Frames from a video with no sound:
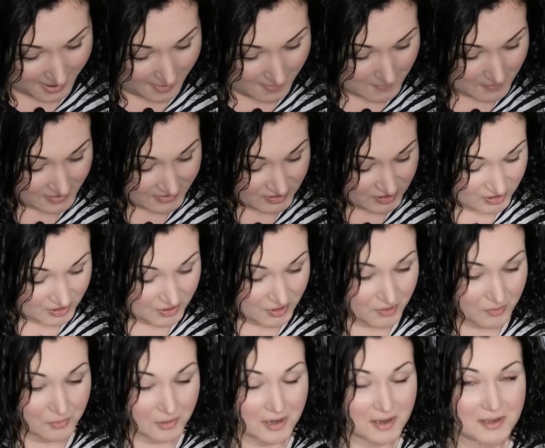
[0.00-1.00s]
But you
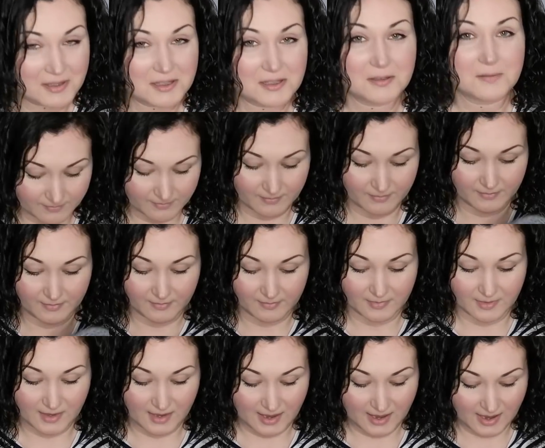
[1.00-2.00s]
know what?
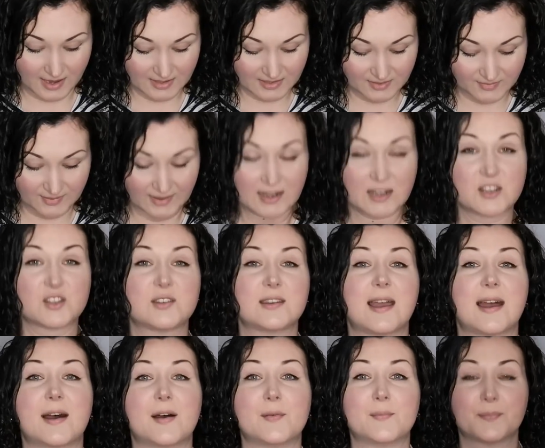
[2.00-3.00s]
It's finished
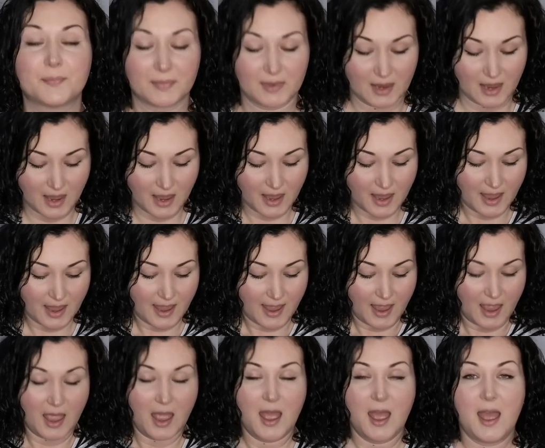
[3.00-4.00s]
now,
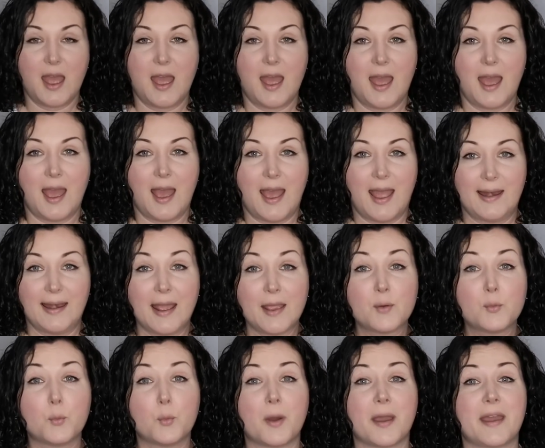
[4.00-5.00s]
and I
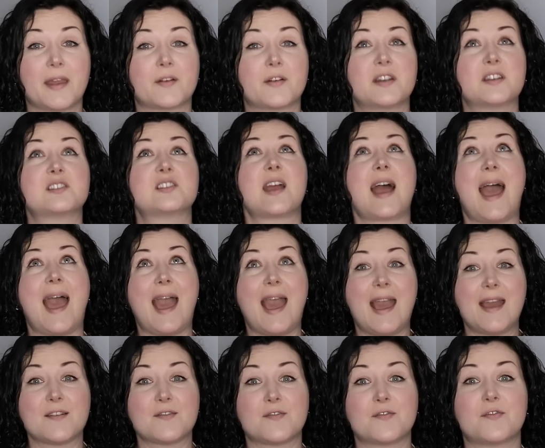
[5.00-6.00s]
wear it
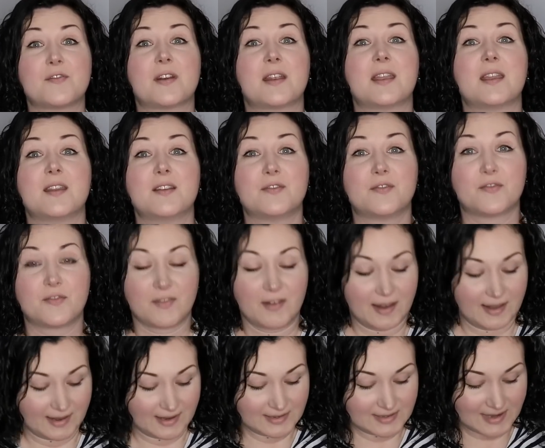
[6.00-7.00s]
every
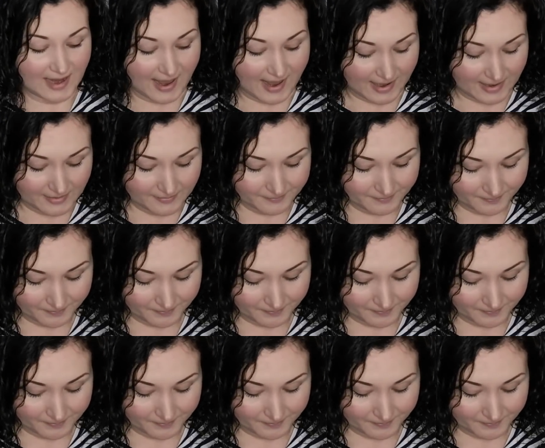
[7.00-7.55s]
freaking day.